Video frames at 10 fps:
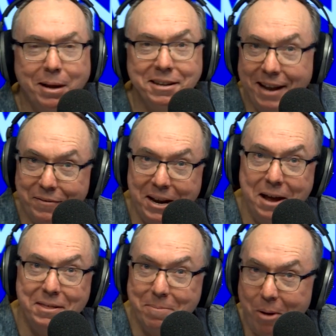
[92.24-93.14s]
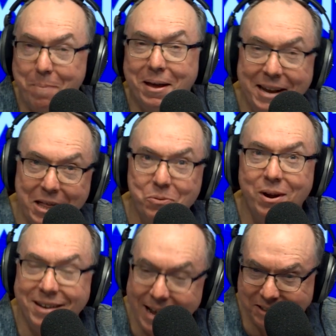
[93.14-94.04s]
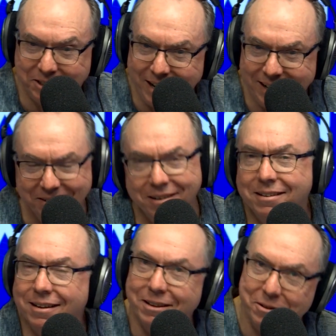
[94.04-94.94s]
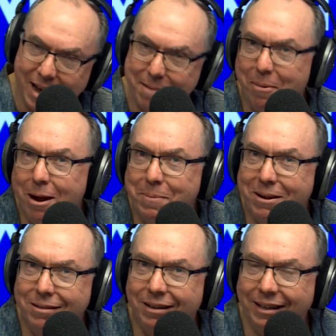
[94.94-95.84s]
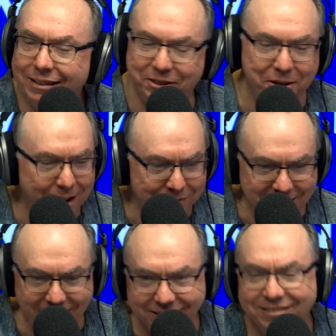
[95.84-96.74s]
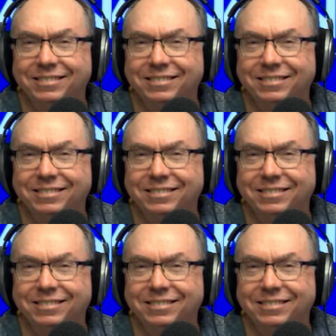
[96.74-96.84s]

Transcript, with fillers: But you but never know; there might be another one next year, and uh, your name might be on the list. You never know.